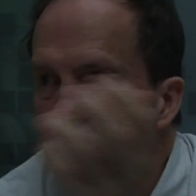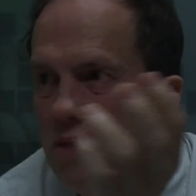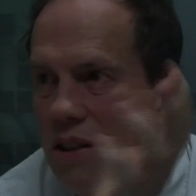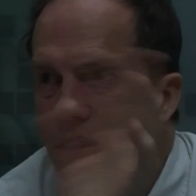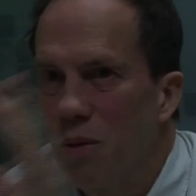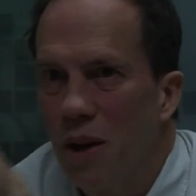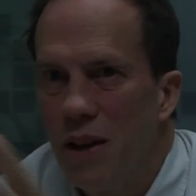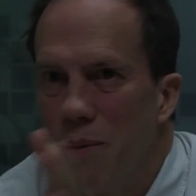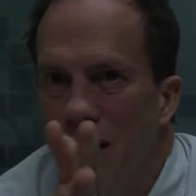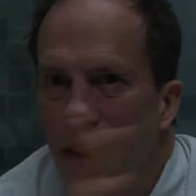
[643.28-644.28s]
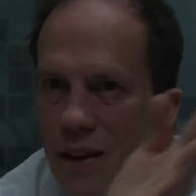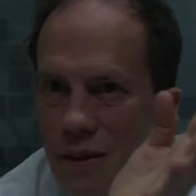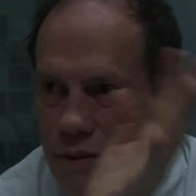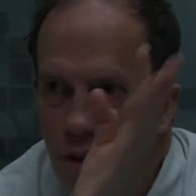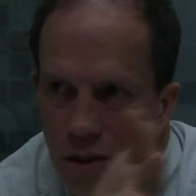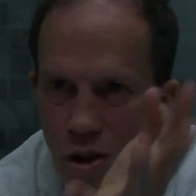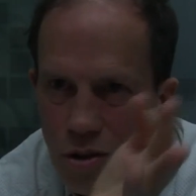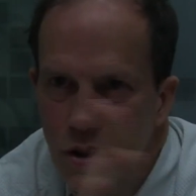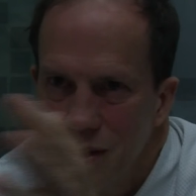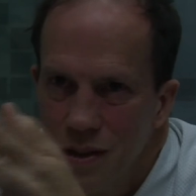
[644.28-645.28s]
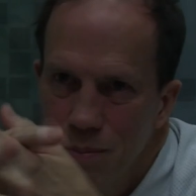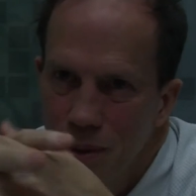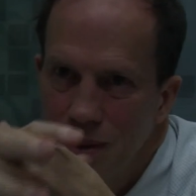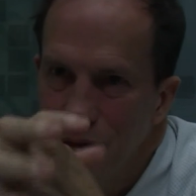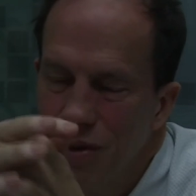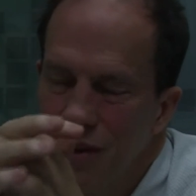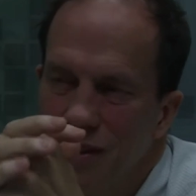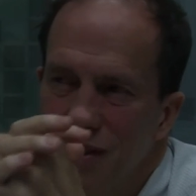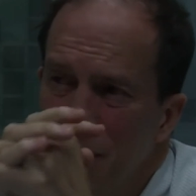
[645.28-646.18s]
And the way they behave, you know, culturally is a bit different.